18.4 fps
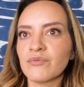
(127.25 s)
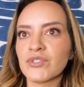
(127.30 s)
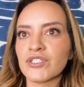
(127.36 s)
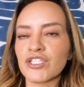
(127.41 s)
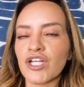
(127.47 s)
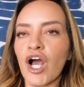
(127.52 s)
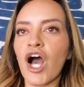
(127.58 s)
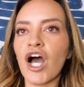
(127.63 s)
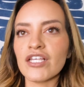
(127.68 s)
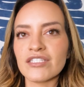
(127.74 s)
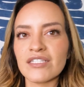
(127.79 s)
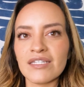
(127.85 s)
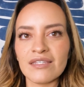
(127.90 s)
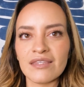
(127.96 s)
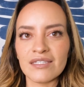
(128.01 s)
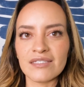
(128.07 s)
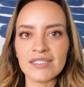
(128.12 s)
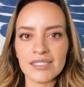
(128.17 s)
was
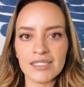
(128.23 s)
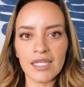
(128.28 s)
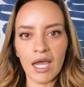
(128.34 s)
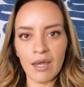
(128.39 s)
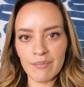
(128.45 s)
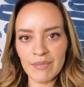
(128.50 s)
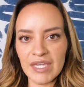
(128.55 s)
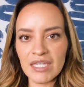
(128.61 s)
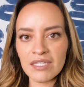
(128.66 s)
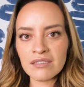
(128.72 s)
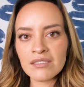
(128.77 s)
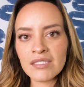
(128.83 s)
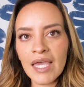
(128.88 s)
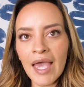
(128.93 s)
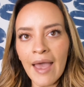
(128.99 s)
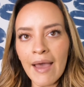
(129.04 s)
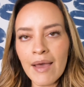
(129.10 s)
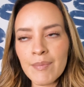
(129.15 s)
causing this numbing
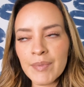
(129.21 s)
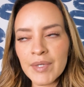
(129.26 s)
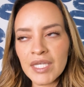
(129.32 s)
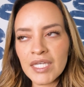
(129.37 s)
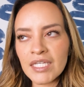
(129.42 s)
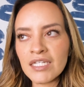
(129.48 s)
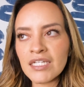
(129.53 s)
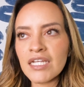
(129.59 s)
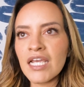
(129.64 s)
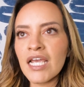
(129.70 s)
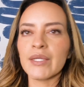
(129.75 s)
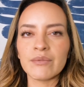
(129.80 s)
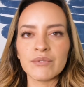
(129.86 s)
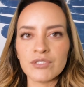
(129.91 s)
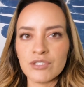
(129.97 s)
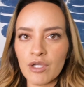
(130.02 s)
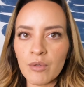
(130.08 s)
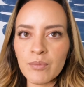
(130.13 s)
to happen. There
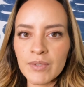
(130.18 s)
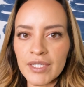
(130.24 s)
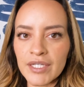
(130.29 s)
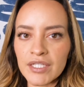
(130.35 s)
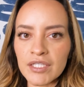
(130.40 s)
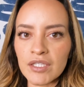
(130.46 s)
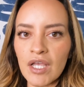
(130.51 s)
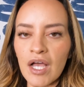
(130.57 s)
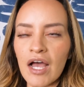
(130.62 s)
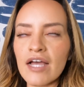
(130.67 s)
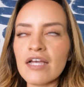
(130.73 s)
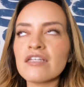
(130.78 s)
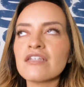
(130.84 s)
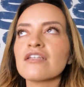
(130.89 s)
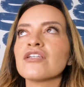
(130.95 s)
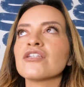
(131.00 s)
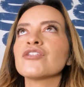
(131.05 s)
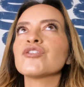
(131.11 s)
was no blood
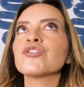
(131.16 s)
clot.